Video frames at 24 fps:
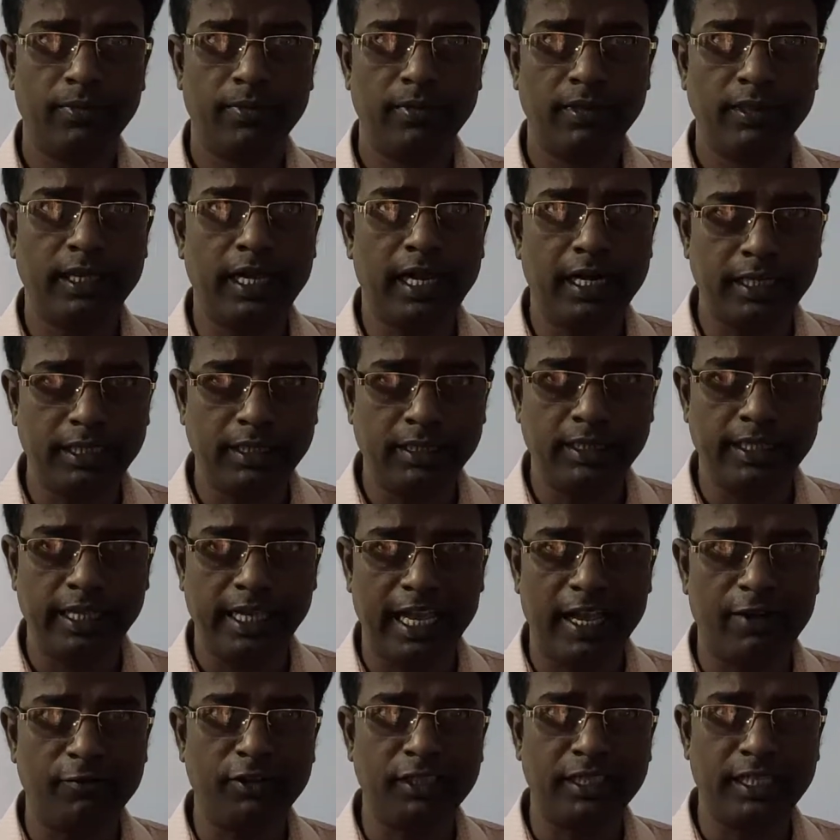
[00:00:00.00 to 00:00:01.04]
that is, they
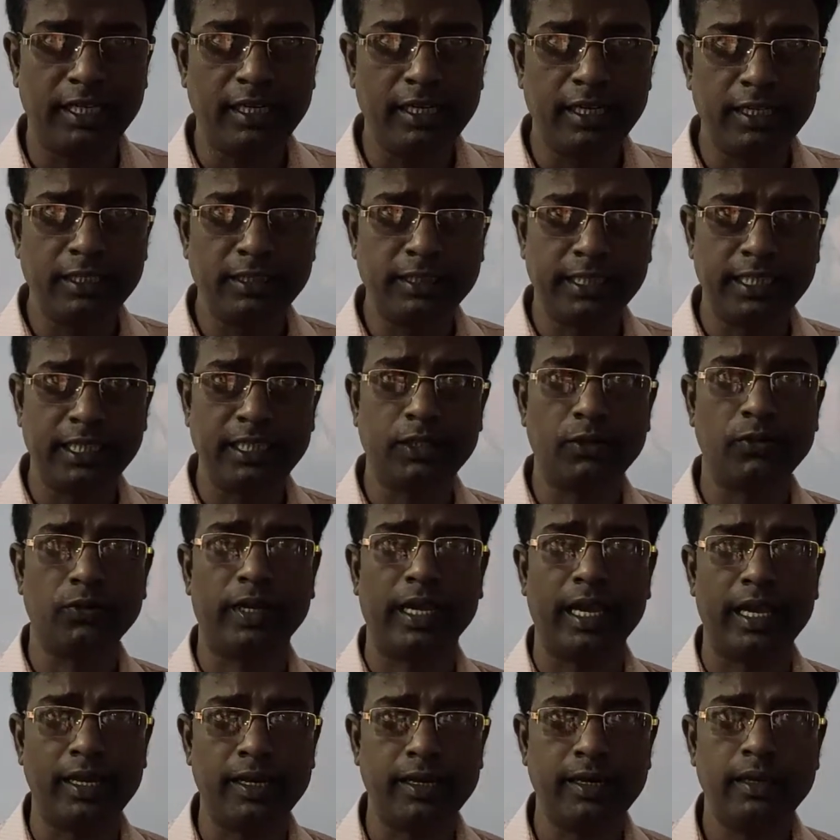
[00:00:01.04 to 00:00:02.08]
have a tendency to
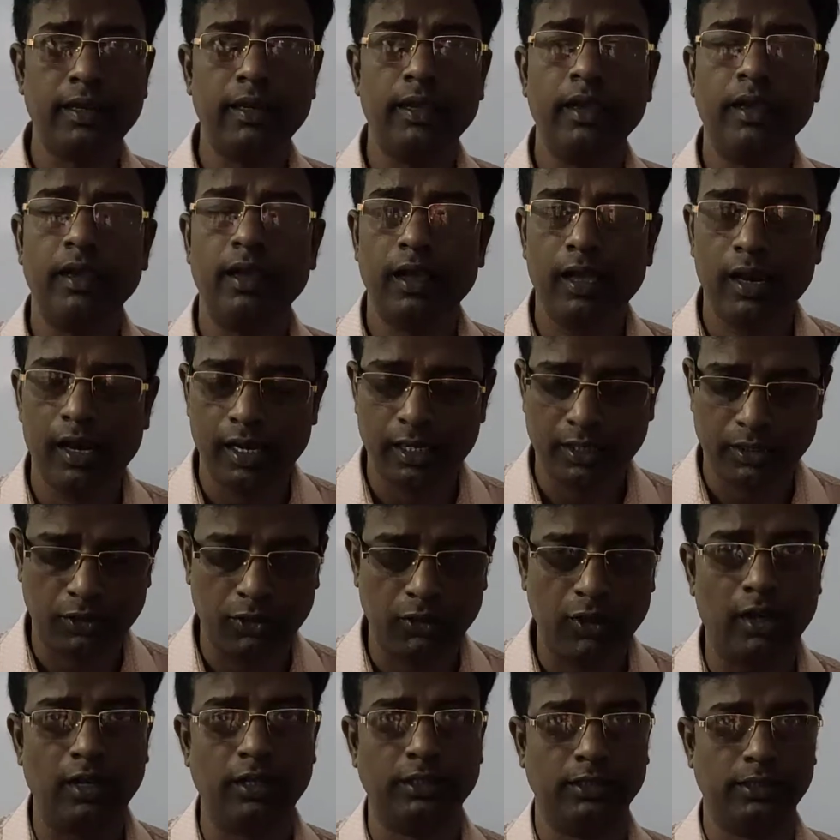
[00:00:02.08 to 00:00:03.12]
gain
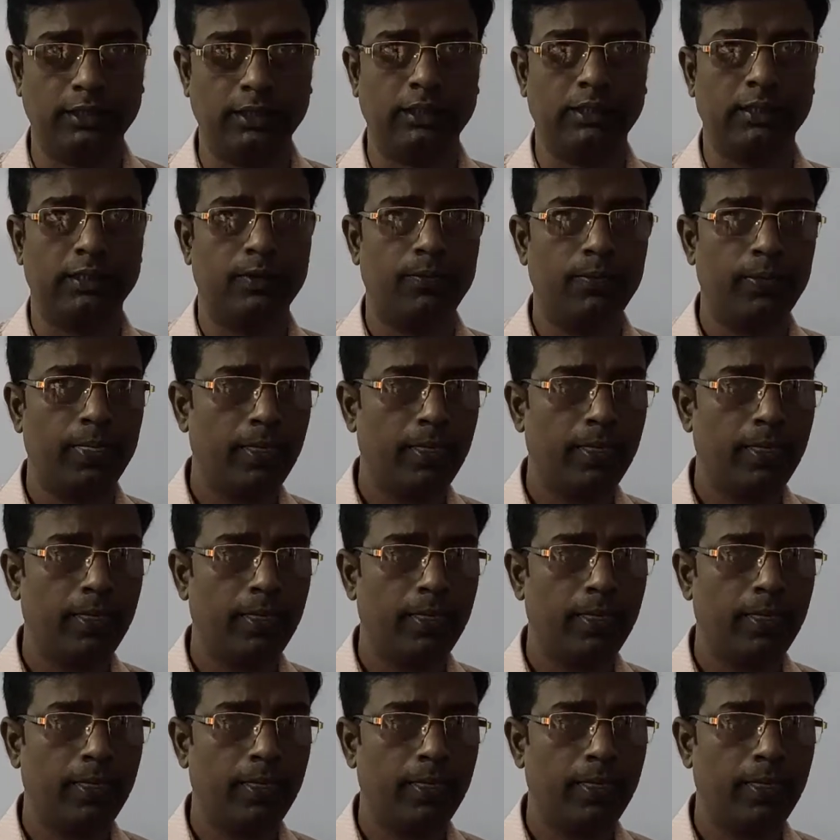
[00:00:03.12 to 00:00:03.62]
electrons.